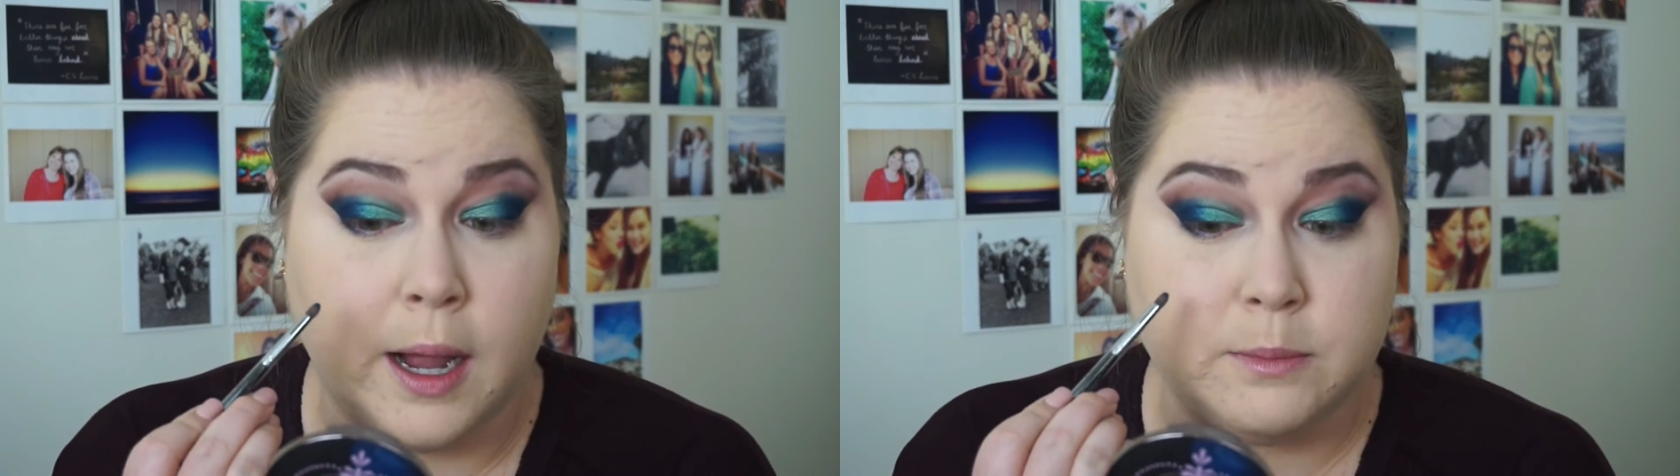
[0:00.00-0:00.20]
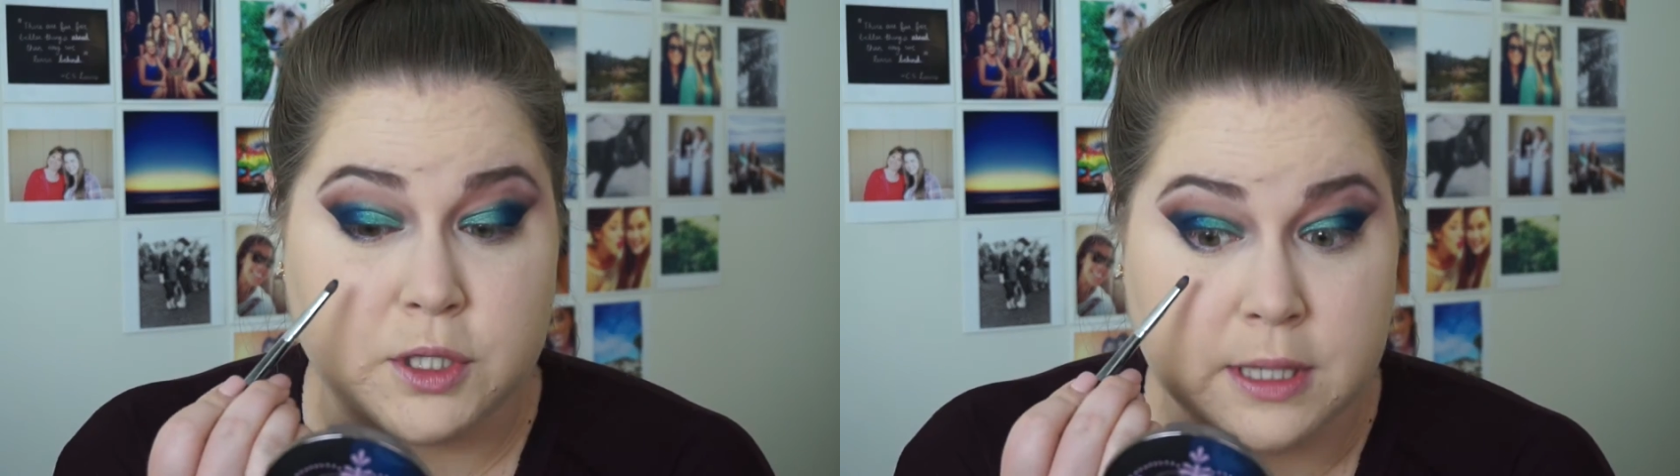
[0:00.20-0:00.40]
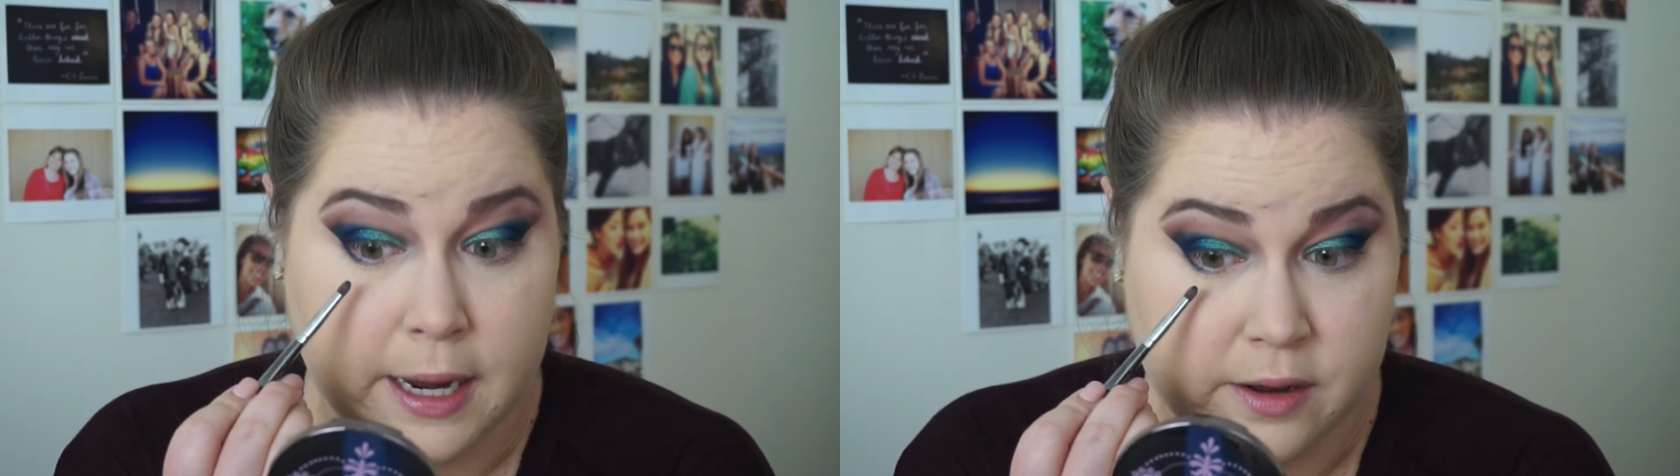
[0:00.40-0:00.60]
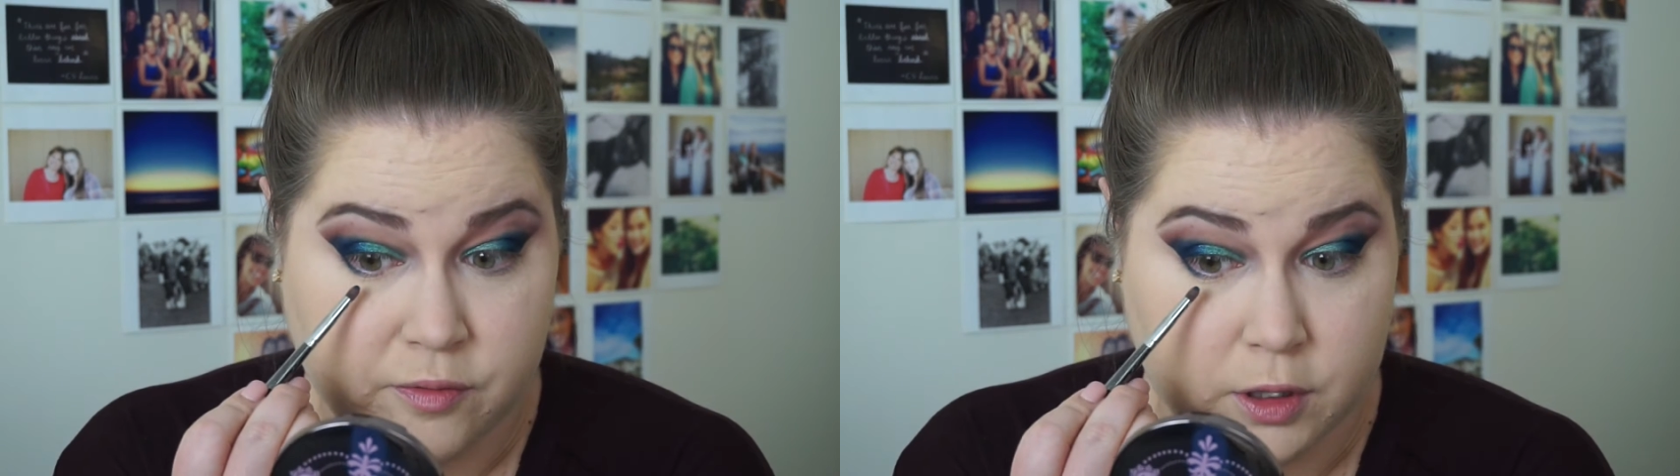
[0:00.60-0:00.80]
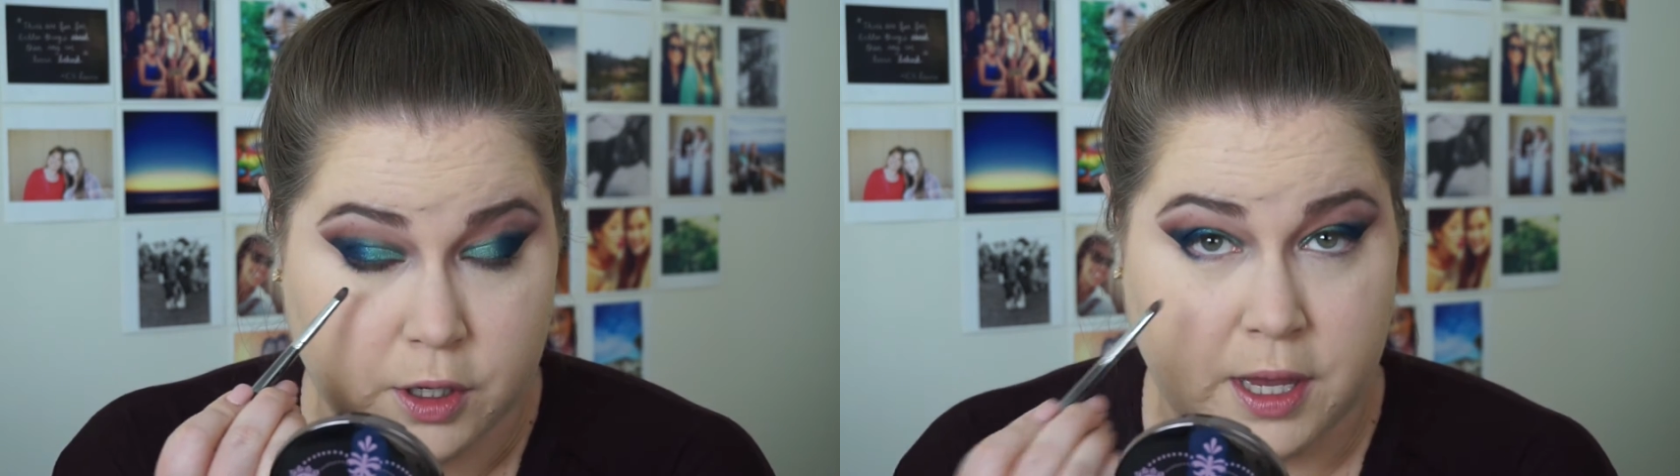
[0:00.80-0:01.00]
I'm just kind
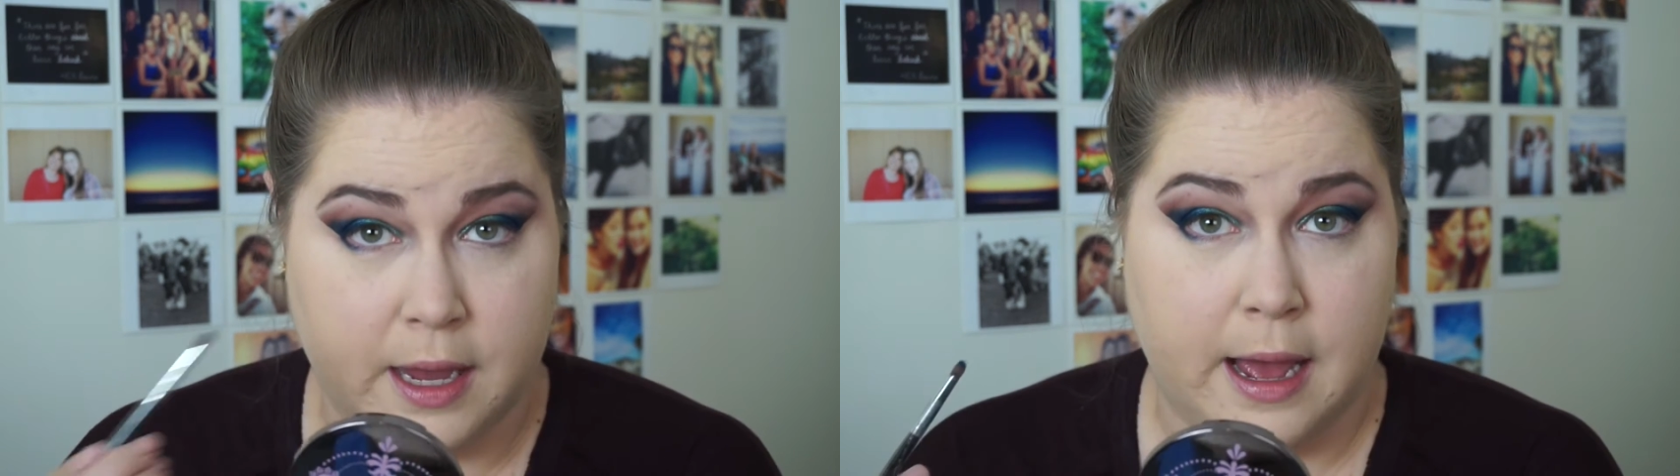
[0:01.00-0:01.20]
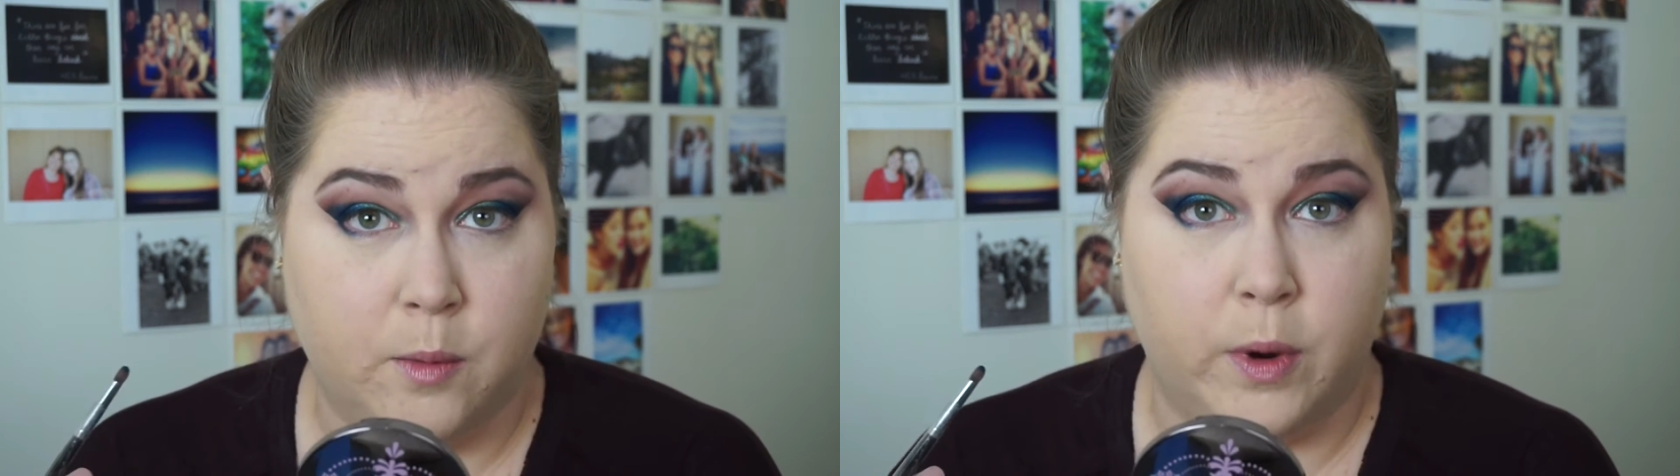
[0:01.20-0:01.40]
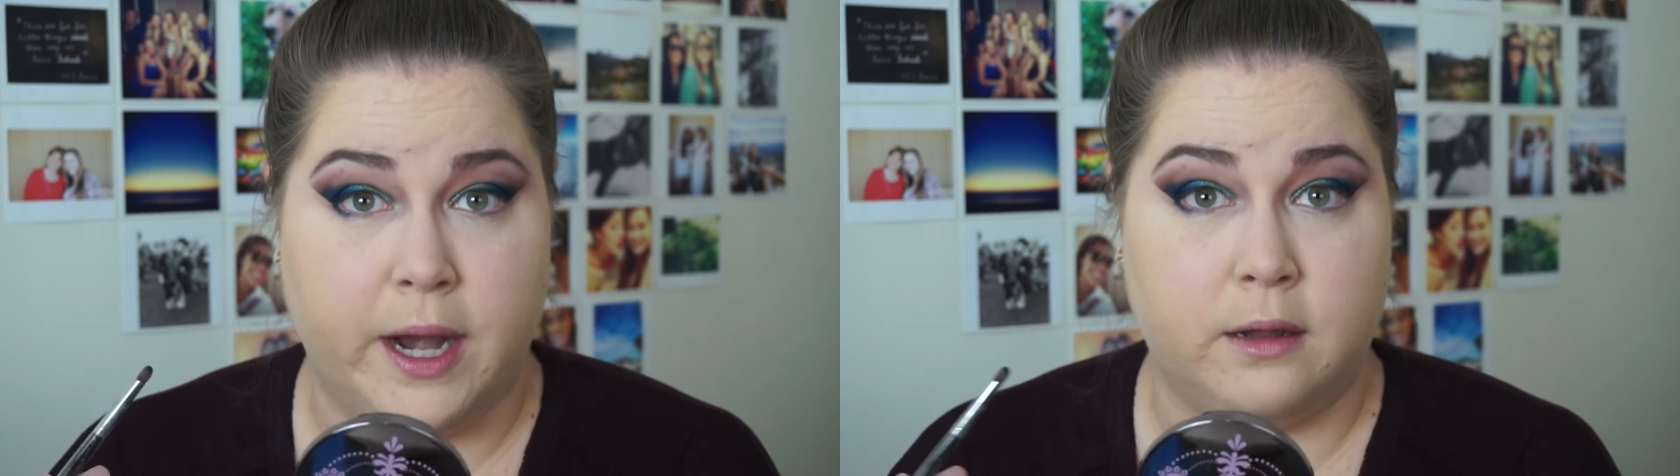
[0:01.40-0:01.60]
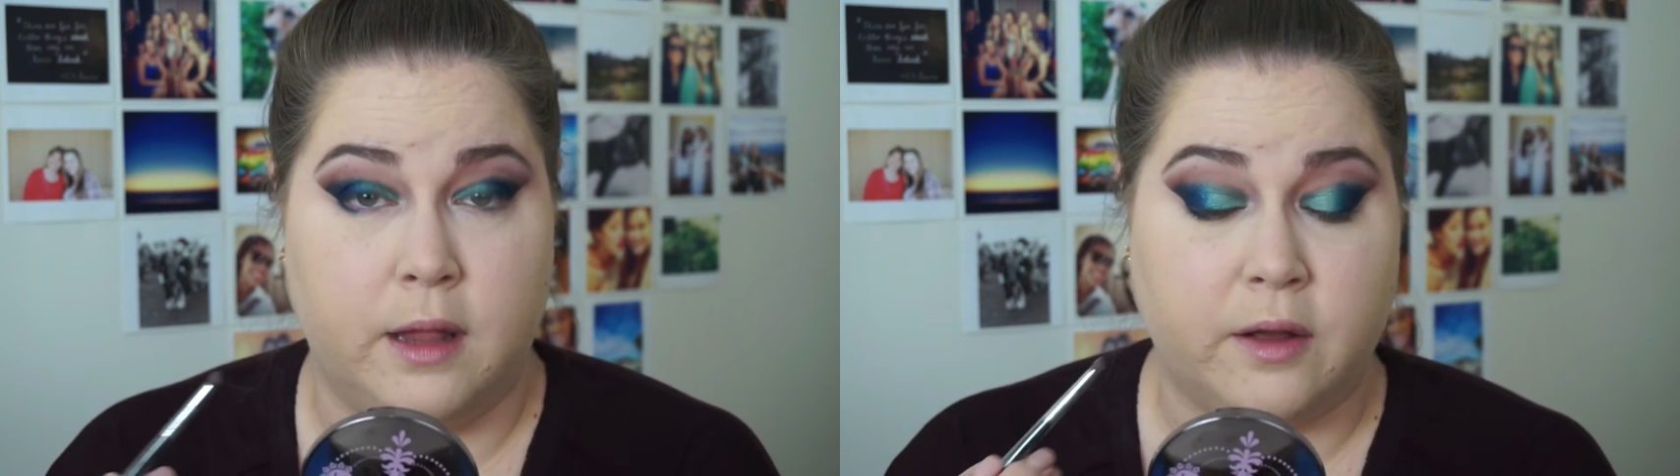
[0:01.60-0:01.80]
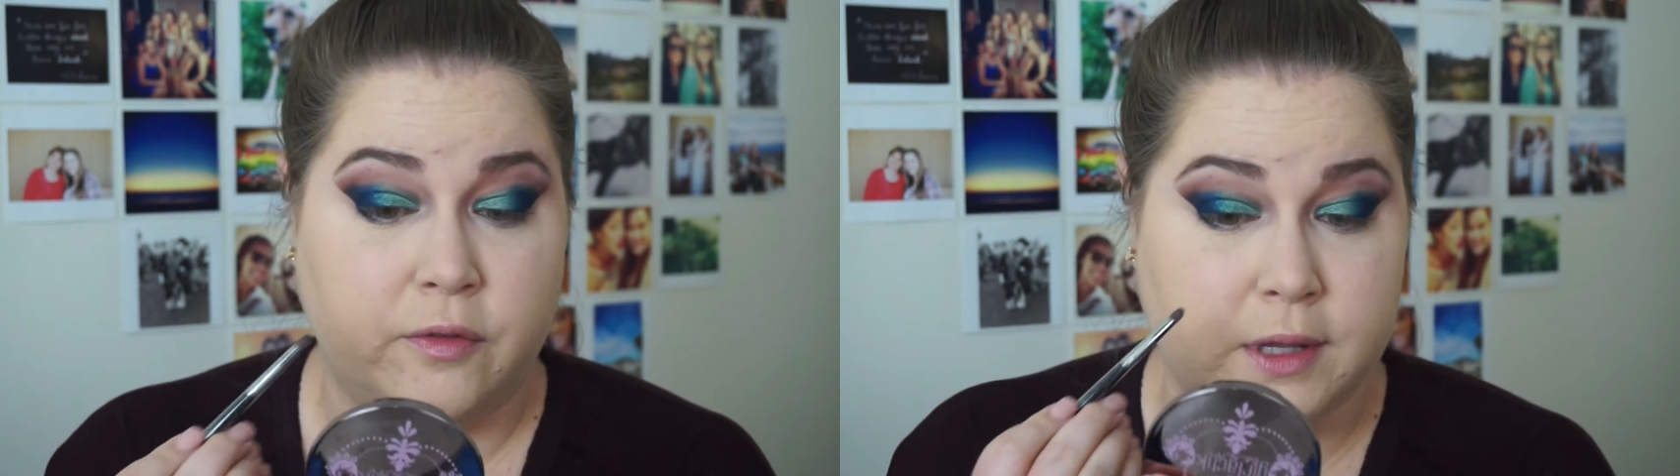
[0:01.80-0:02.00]
of looking at where
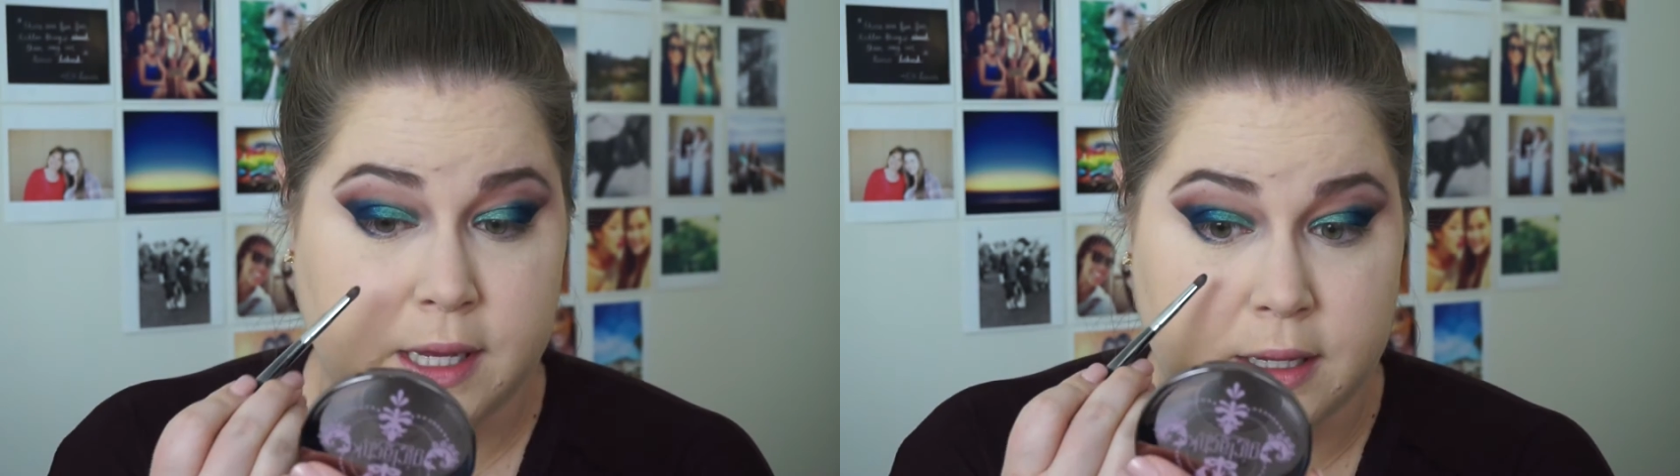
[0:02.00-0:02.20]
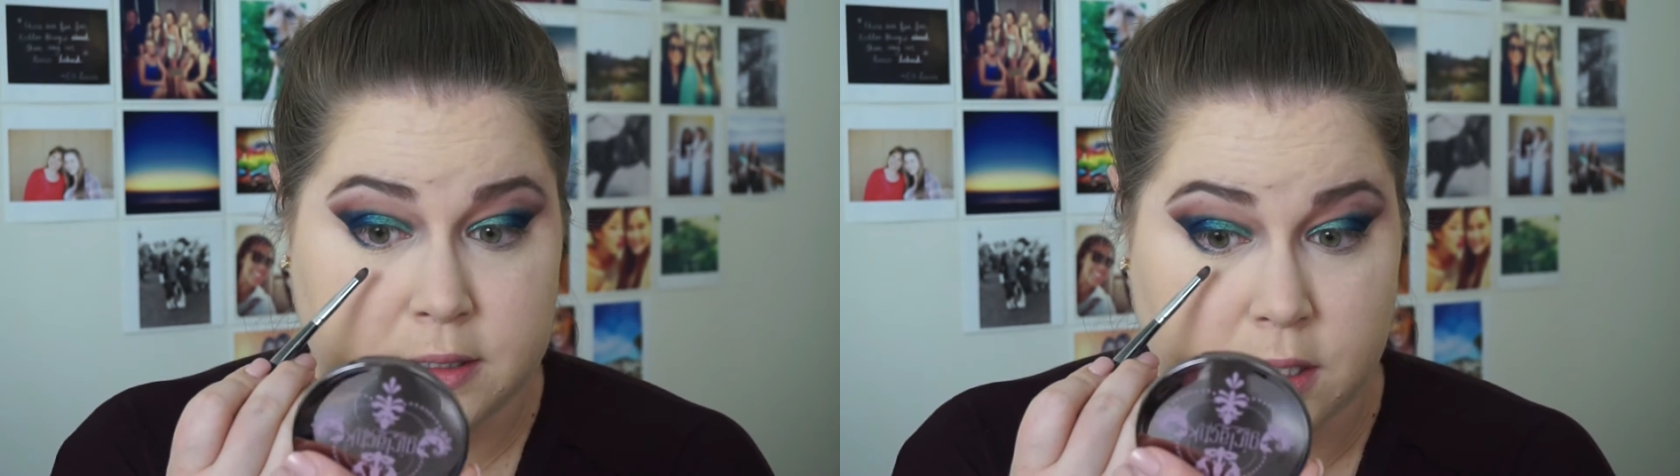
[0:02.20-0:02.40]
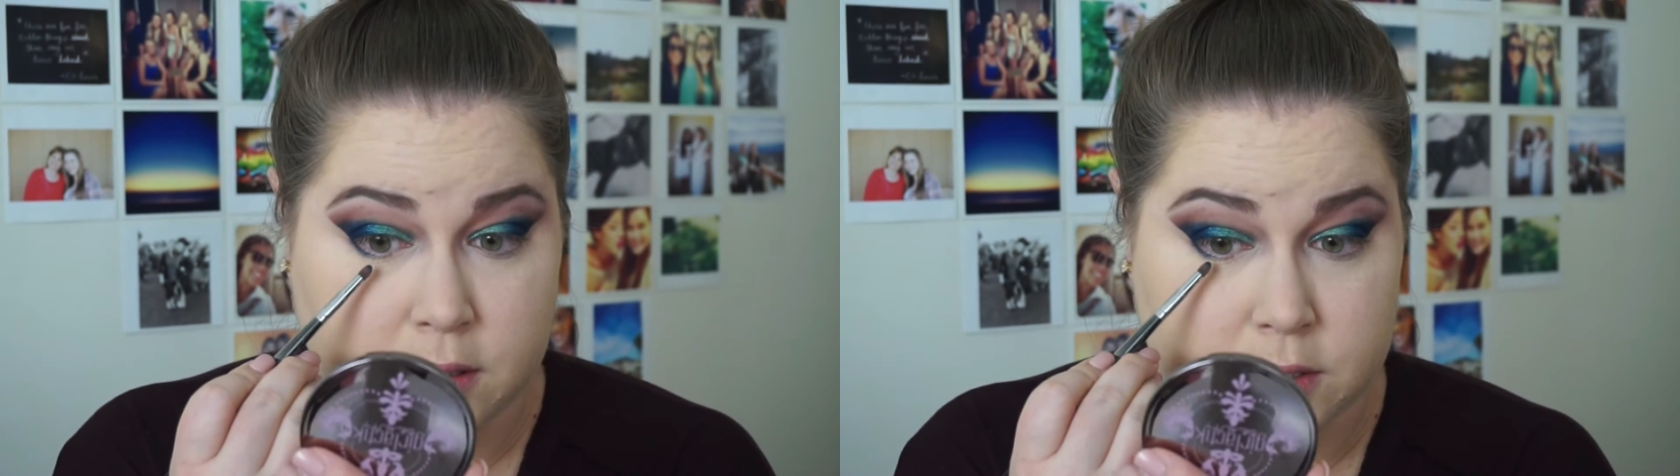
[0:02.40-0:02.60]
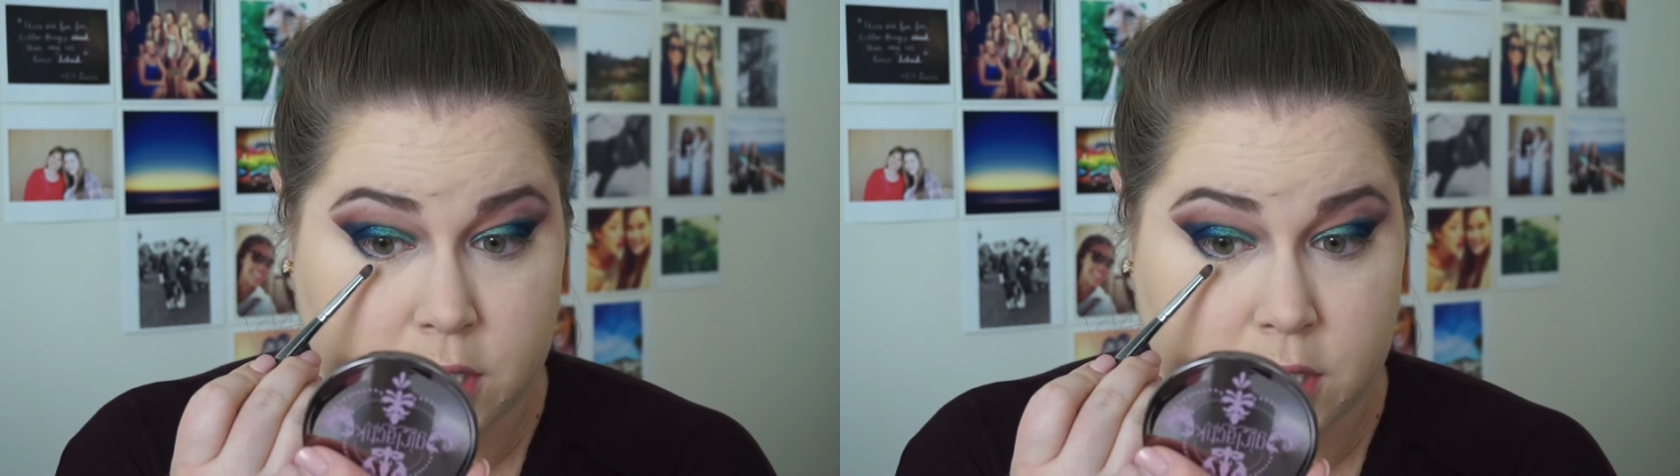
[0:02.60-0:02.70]
Luckfully is on the